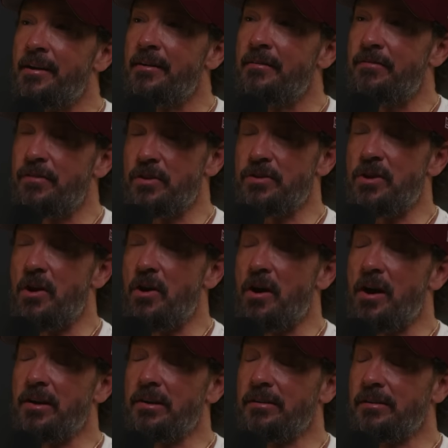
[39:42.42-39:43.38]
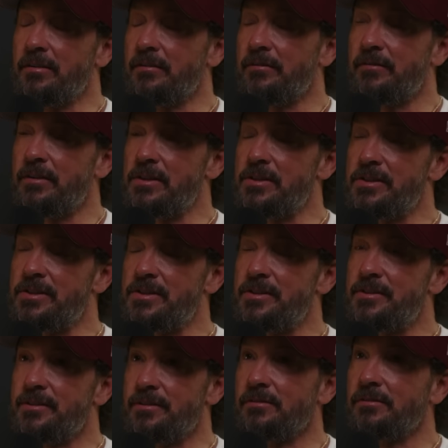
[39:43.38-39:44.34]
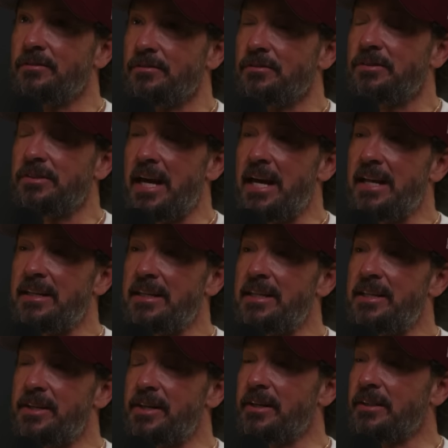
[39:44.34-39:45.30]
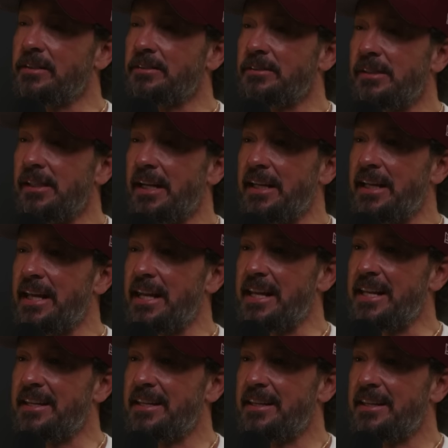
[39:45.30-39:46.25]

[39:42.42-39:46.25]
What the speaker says: feels hard, feels sad here, and I get it.